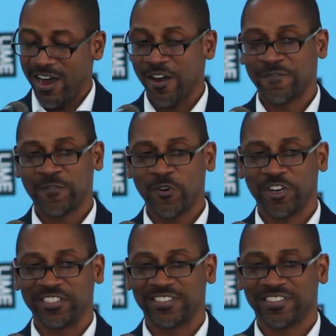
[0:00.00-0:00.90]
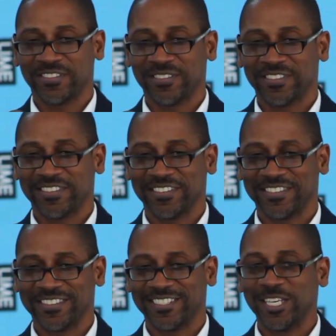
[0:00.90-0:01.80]
Of course,
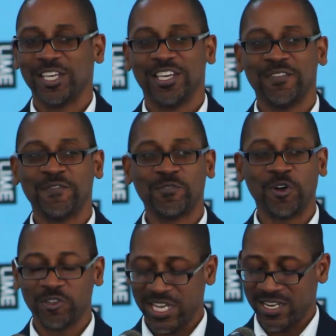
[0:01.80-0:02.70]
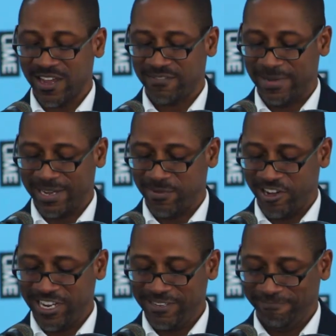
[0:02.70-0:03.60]
if you don't yet have a
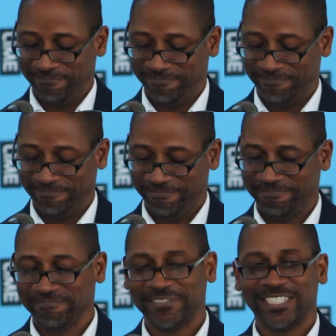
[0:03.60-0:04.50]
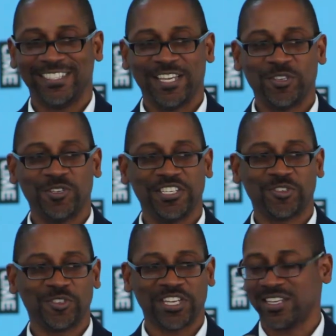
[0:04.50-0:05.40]
BlackBerry, then you need
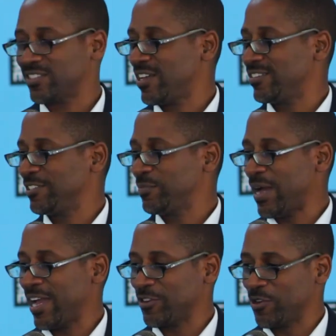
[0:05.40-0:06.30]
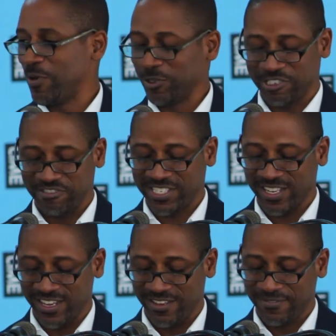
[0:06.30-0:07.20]
to check that the bag you're about to
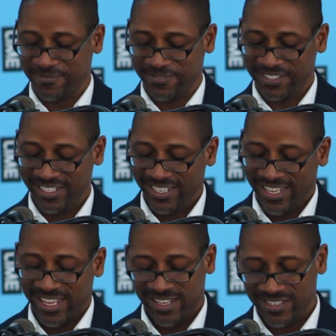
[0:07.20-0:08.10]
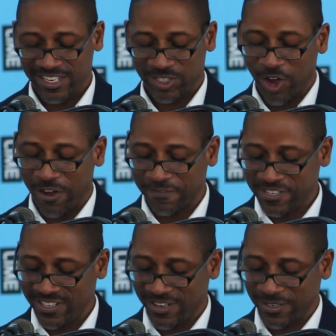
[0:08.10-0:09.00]
receive, there's an offer
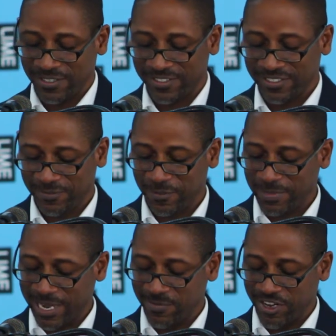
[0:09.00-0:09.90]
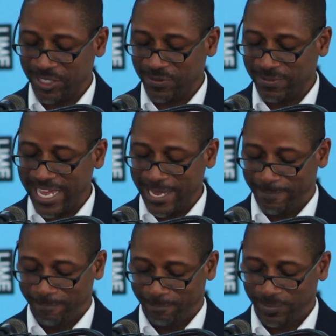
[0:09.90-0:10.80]
in there for BlackBerries from Lion.